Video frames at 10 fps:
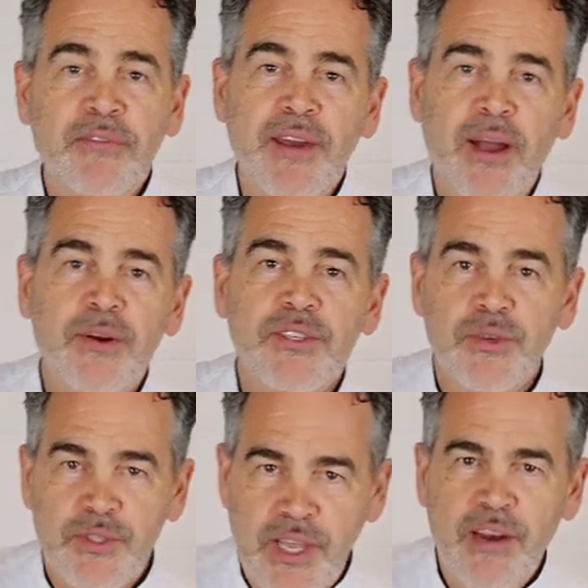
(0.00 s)
an hour so it's
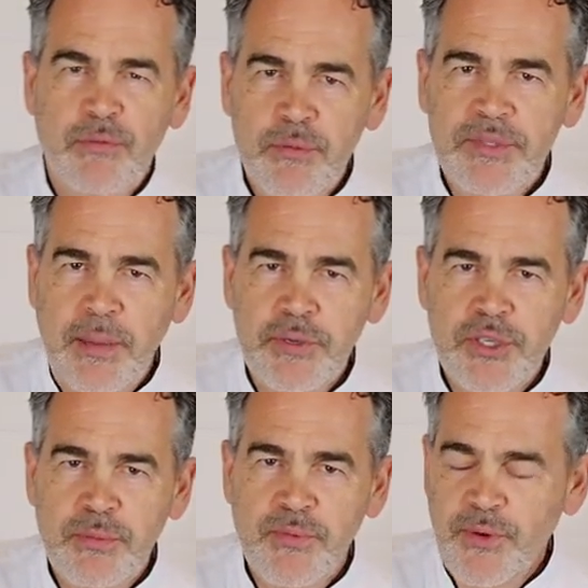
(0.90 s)
kind of room temperature
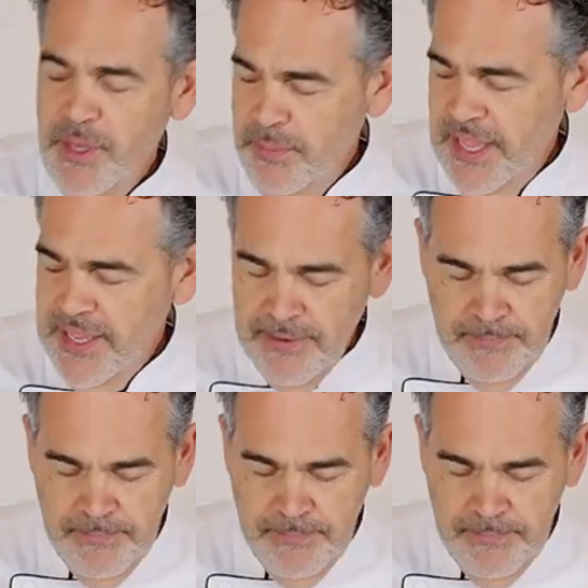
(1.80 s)
before you bake it.